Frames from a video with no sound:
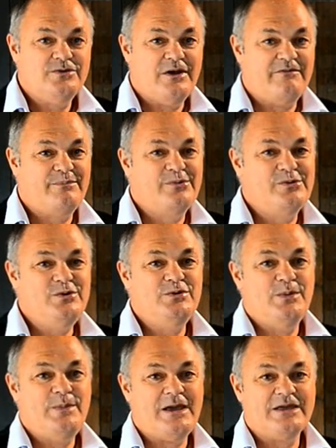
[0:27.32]
to have
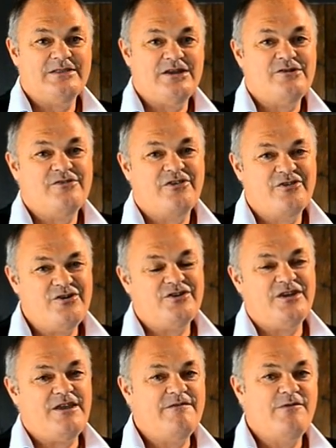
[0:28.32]
brewed back there in
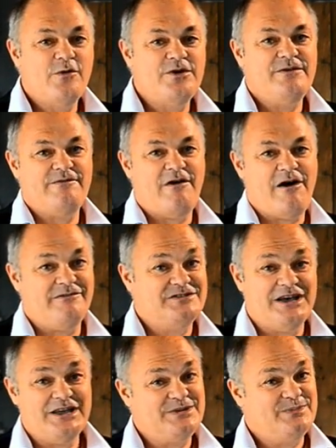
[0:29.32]
1345. It's
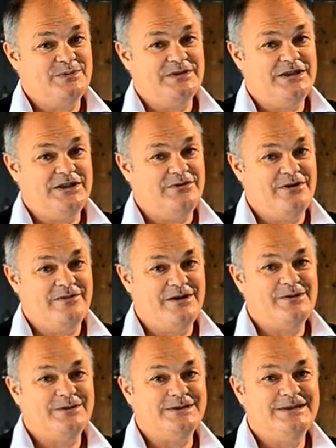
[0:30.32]
hard to put your head around
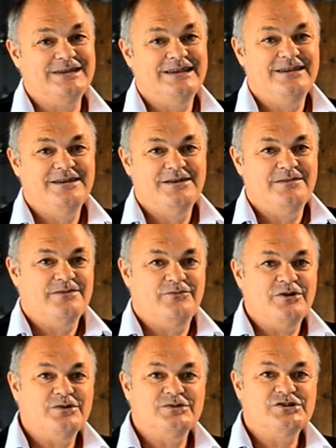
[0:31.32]
that one. The
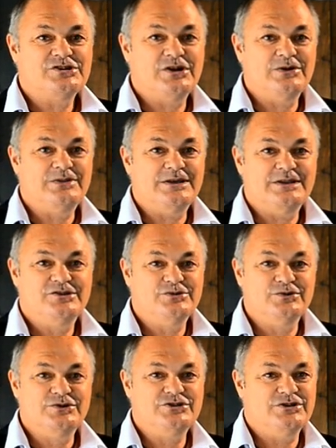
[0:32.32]
records show that
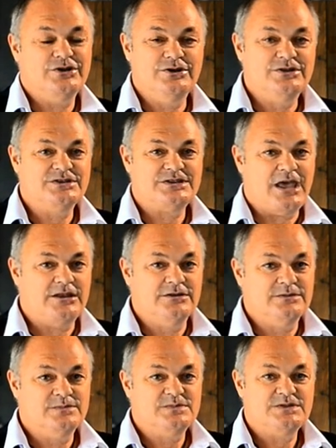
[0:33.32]
George and Ernest
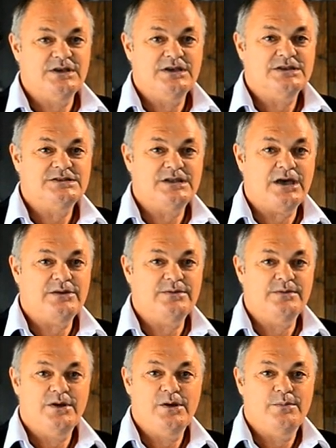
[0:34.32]
Adnams started
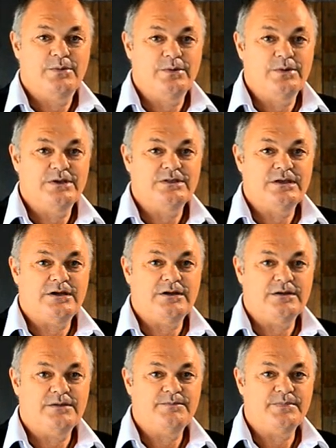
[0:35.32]
brewing
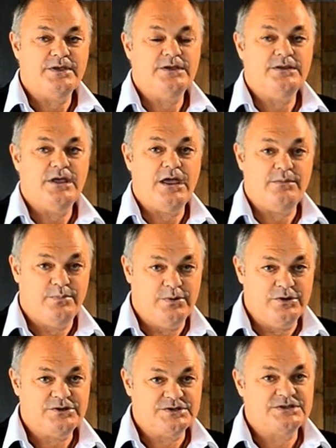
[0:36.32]
there and
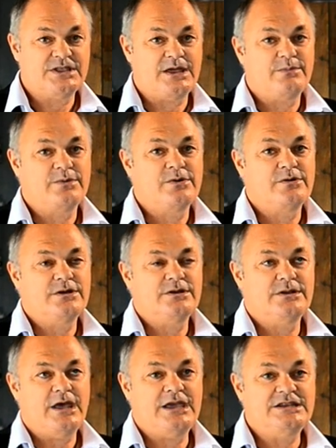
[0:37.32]
purchased that brewery
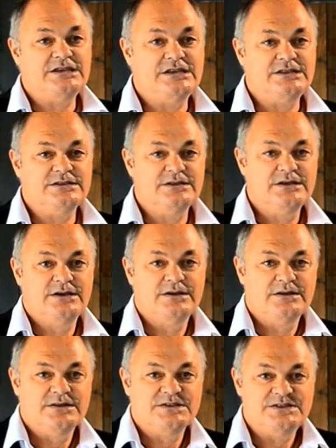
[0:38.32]
in
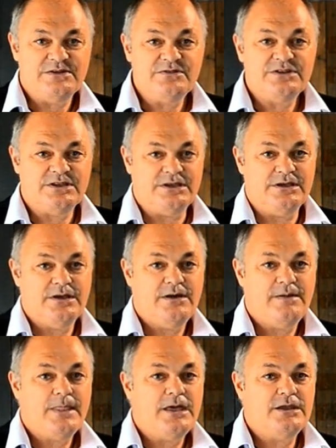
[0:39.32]
1870.
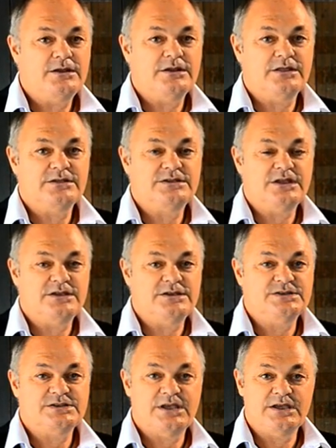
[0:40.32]
And another 10
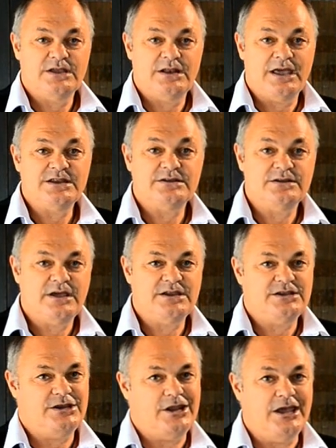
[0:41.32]
years later, in
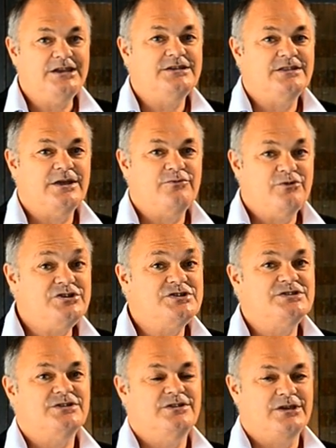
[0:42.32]
1880, they
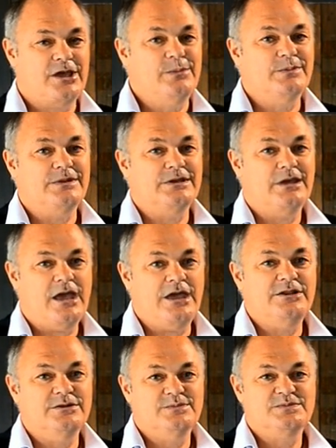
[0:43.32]
registered the company,
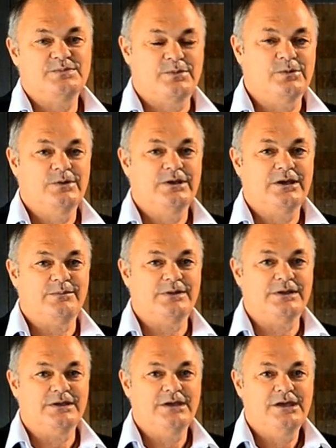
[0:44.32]
Adnams Brewing
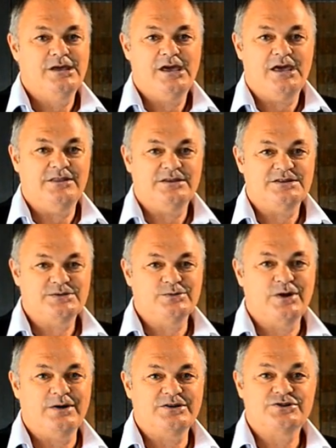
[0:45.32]
Company. And they're still
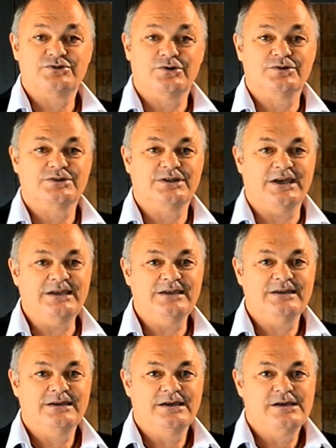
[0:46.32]
going strong today.
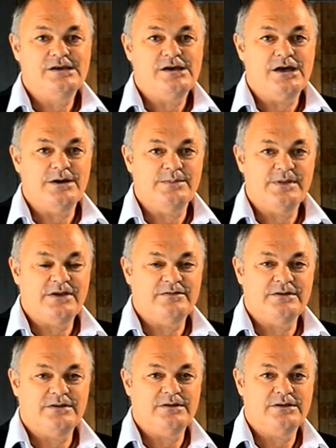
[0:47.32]
They have
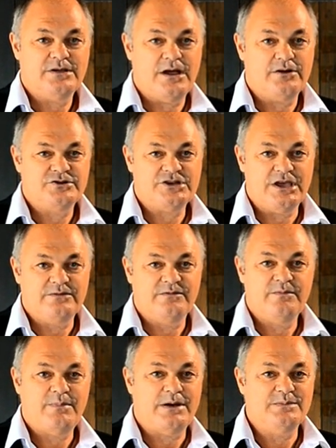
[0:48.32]
a chain of
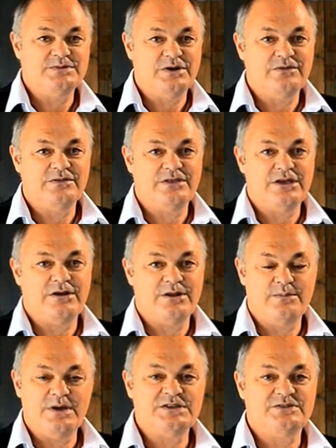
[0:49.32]
pubs over there and
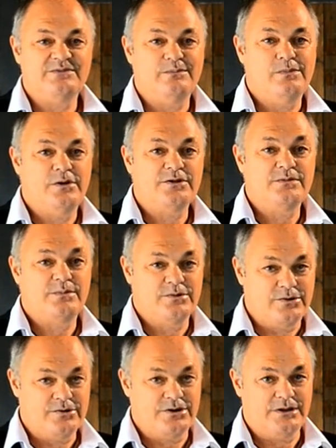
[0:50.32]
a massive modern
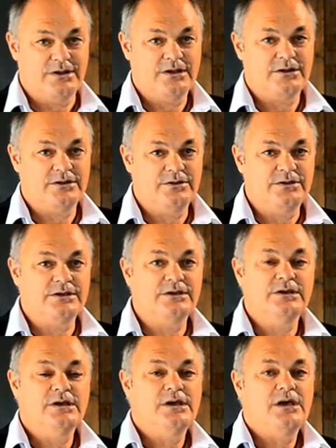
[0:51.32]
brewery, including
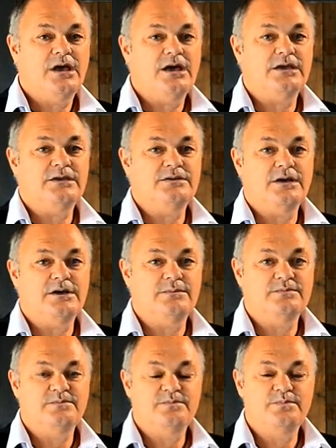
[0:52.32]
a
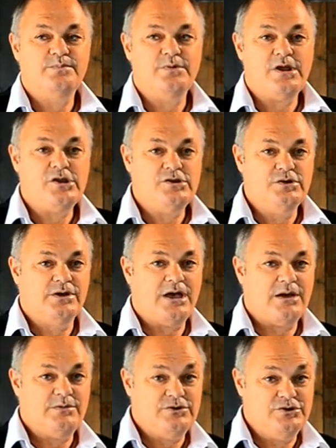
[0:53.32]
brand new
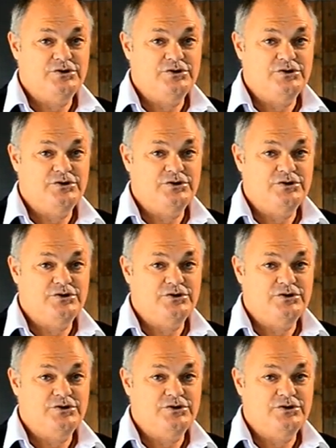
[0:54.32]
carbon